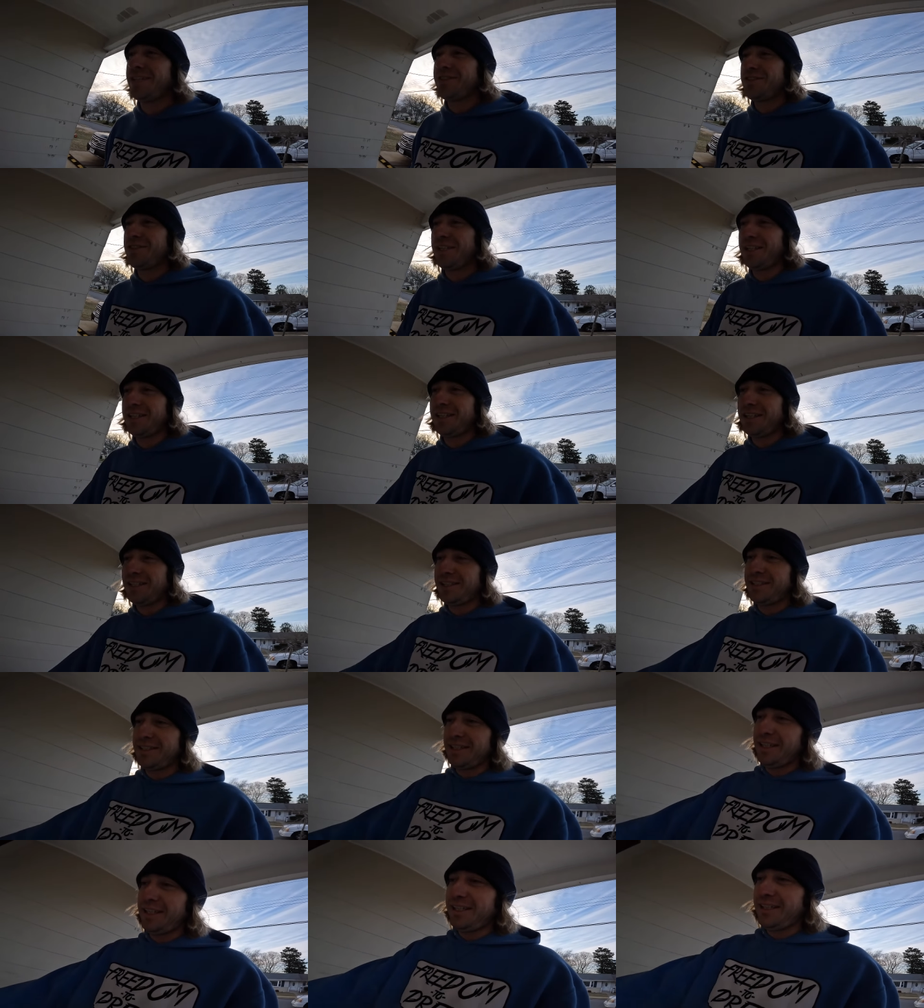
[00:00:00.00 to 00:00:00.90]
check
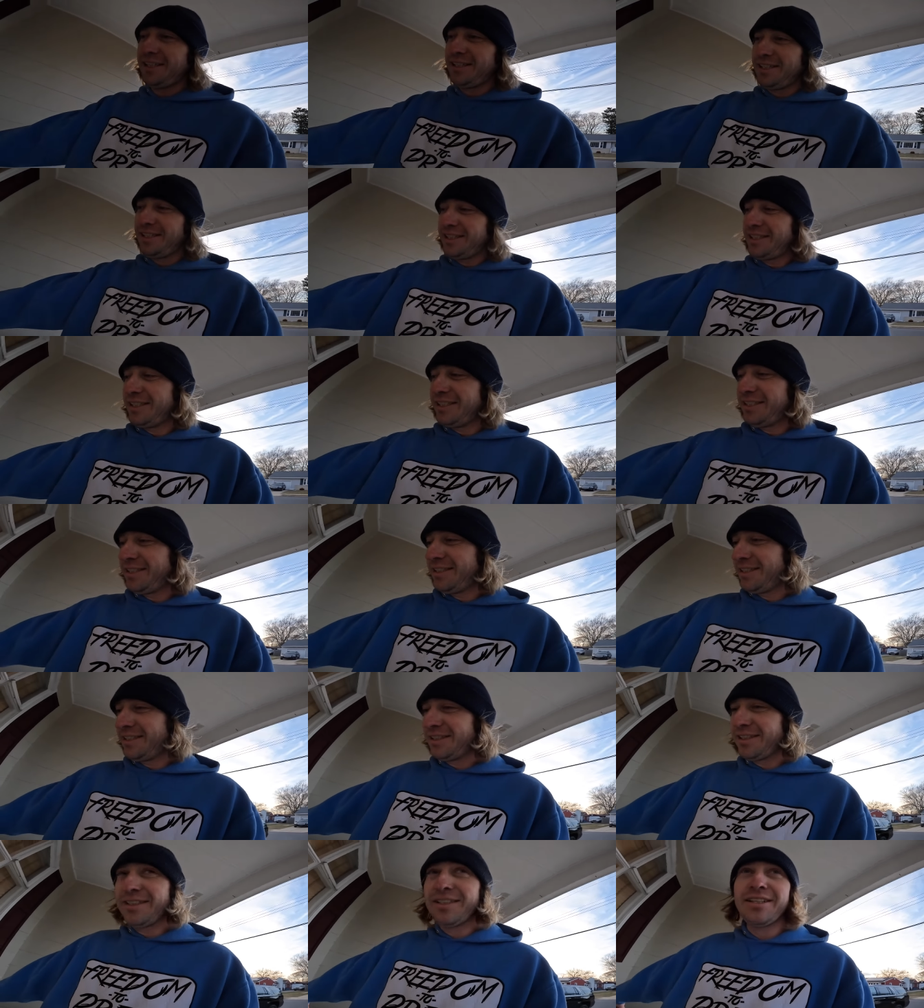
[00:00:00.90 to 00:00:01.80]
this out.
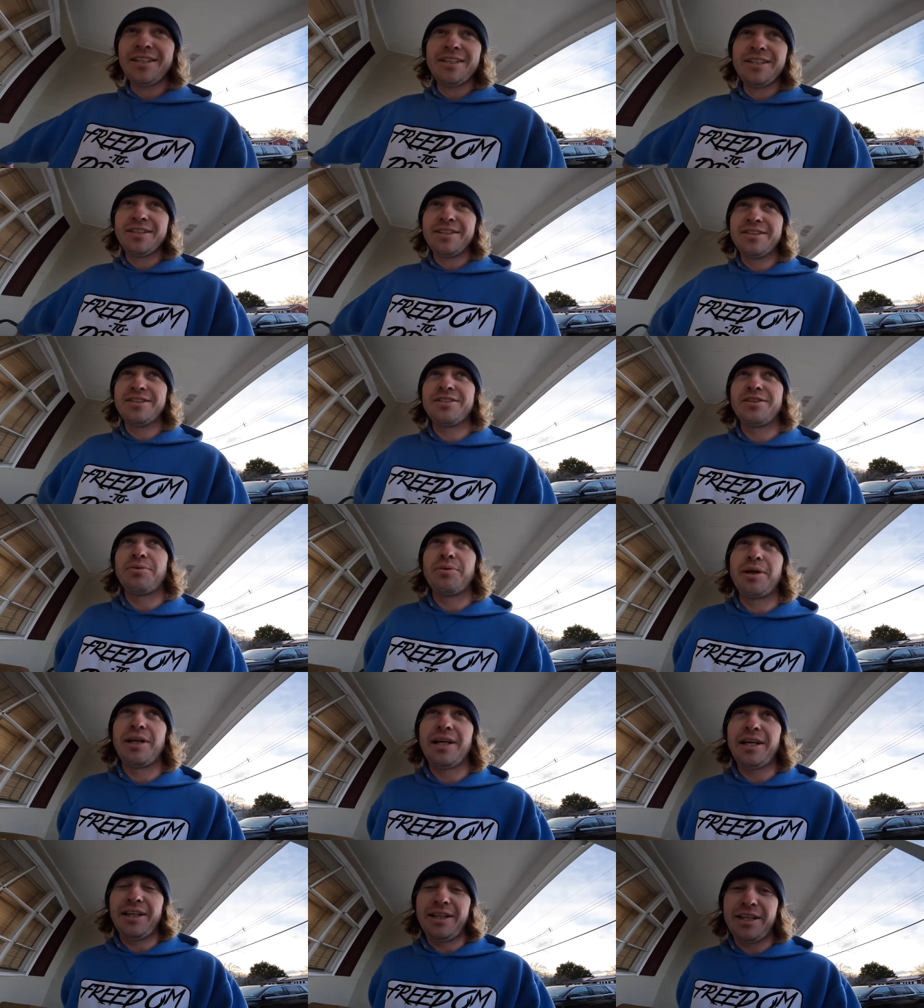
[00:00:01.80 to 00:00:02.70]
So
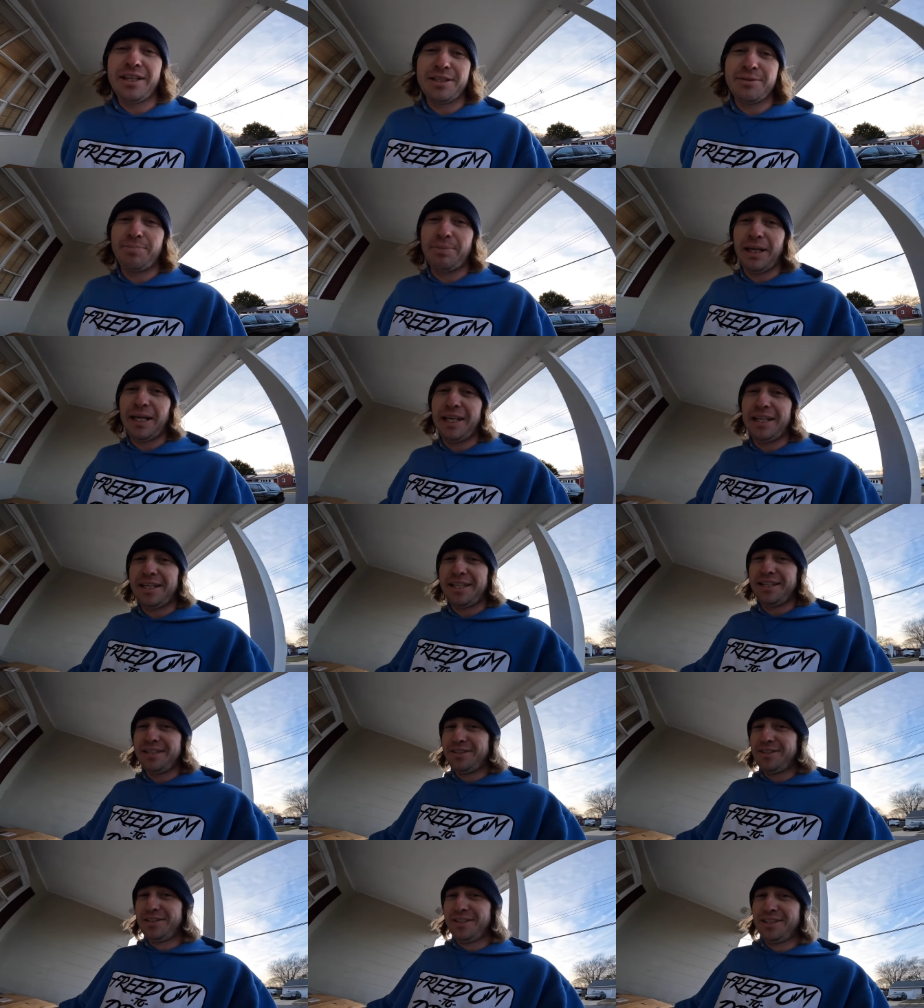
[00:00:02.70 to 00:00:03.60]
we got this
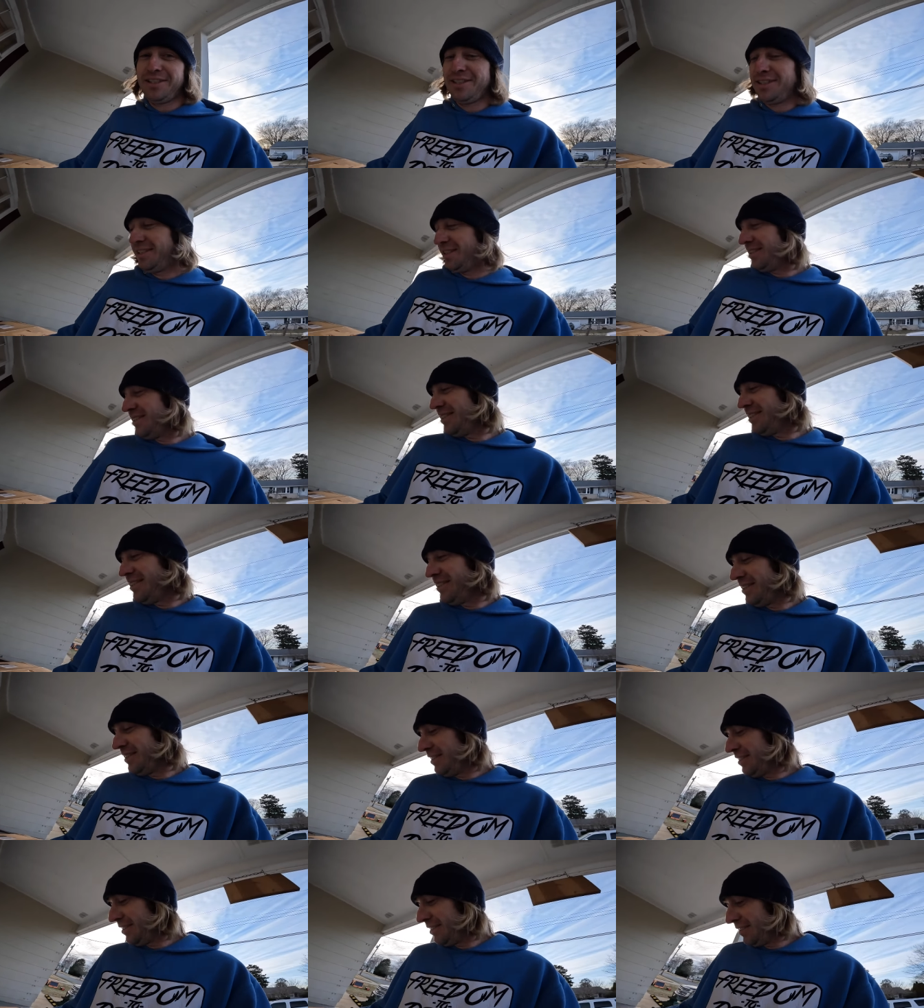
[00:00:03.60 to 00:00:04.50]
package.
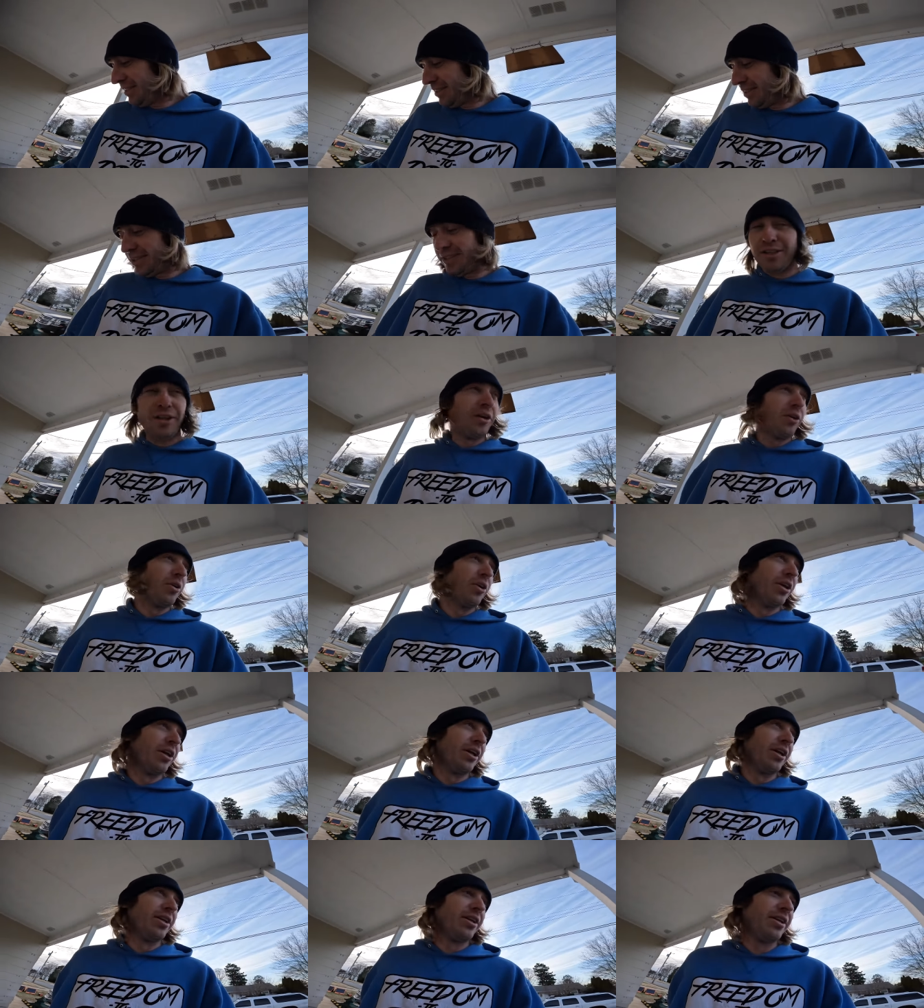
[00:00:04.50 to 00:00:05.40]
Hold
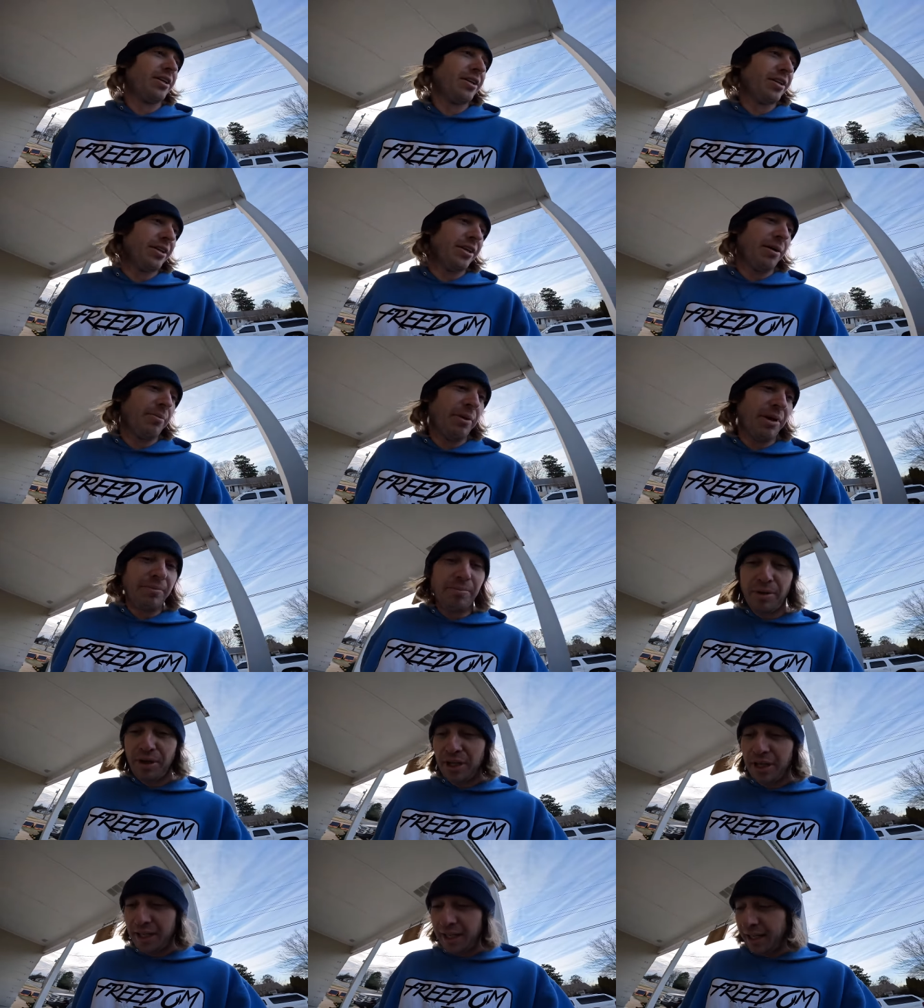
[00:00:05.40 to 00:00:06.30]
on. I'm gonna
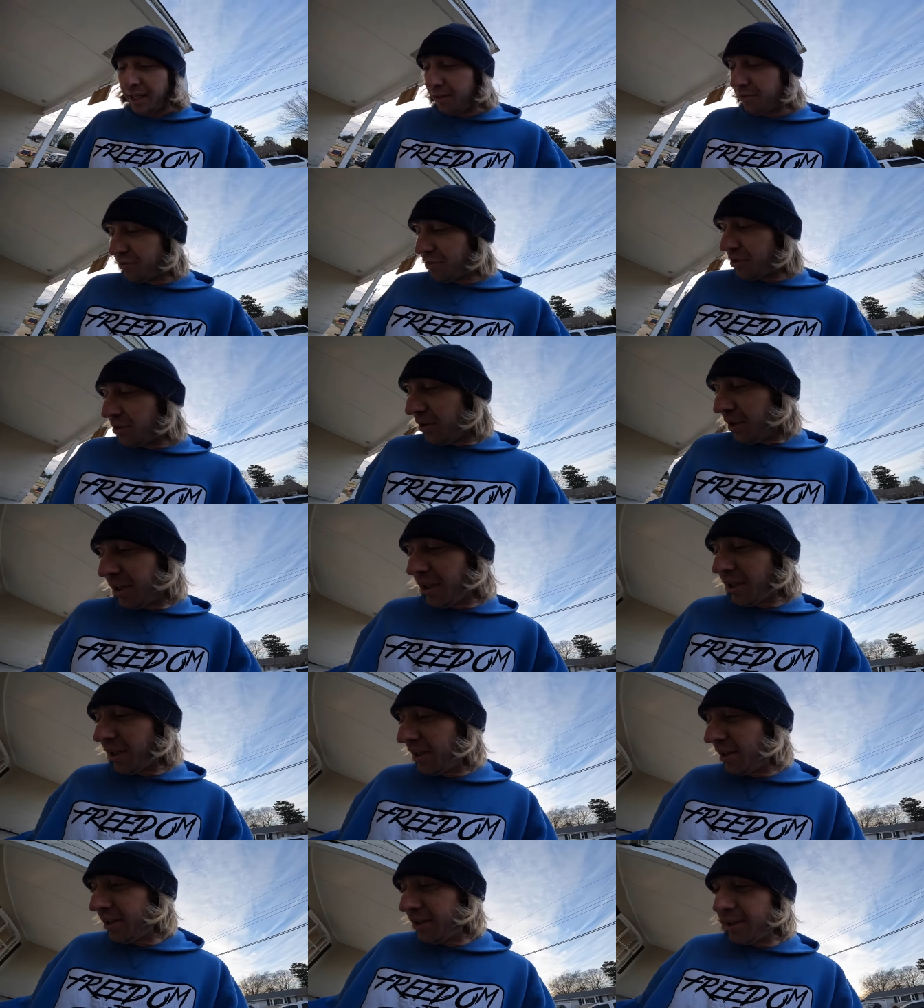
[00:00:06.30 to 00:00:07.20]
bring it out through
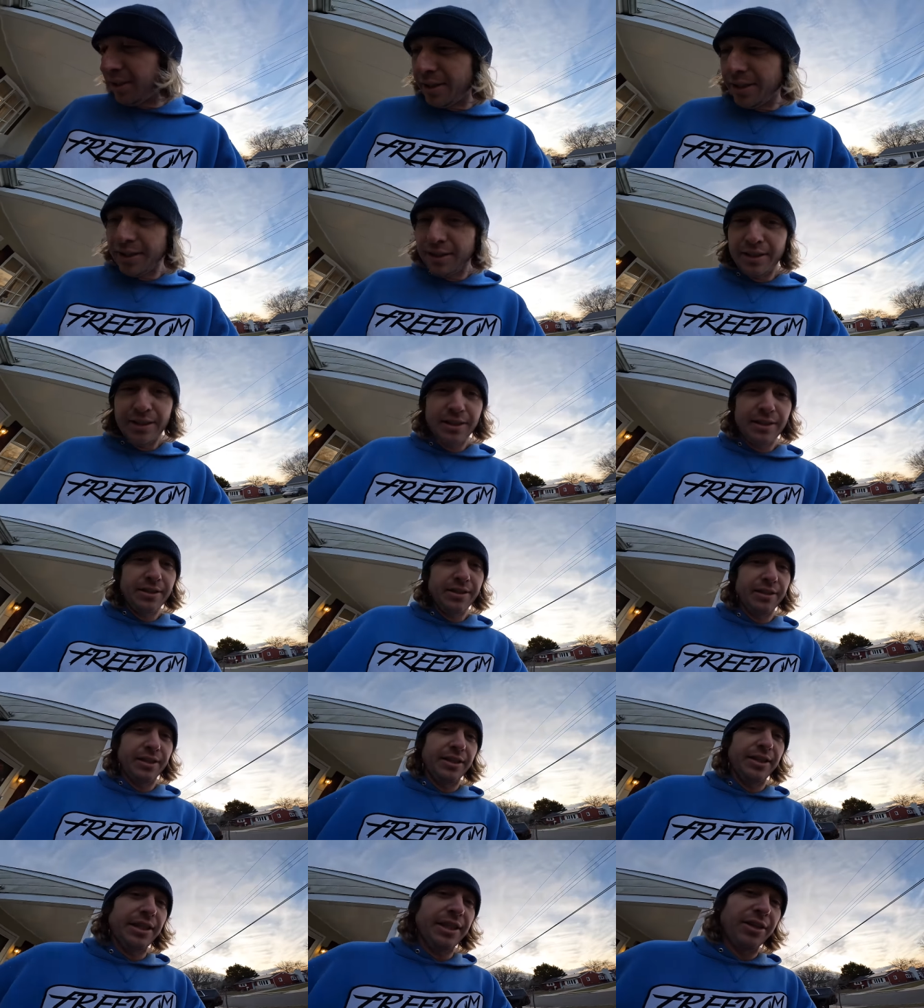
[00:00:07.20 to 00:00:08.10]
here
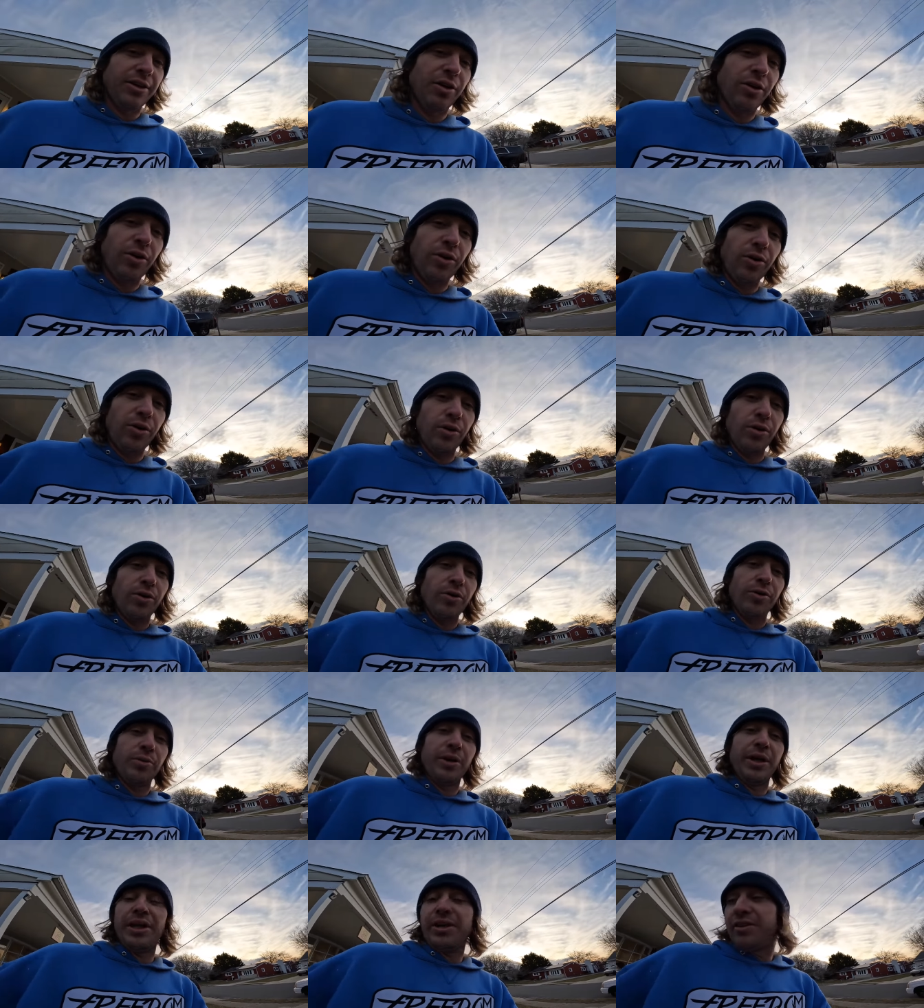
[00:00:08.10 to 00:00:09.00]
and then
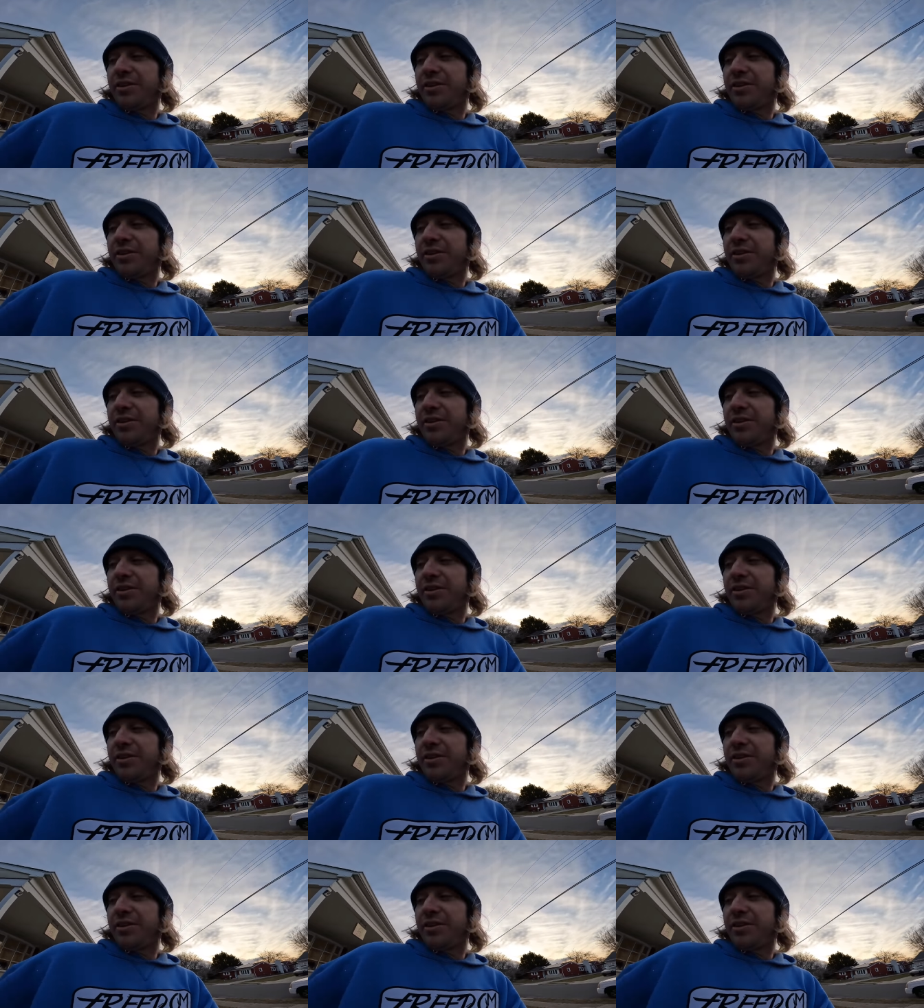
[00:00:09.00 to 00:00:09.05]
all the way